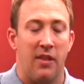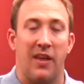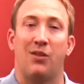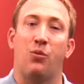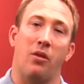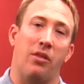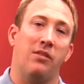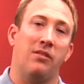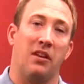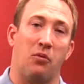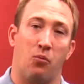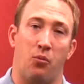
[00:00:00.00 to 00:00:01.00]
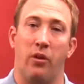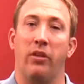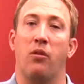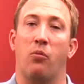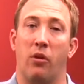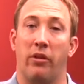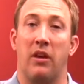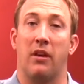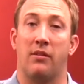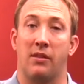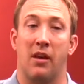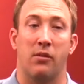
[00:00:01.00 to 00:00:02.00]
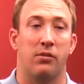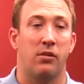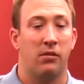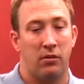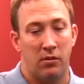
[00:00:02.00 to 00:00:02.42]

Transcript: that's where this thing really, really excels.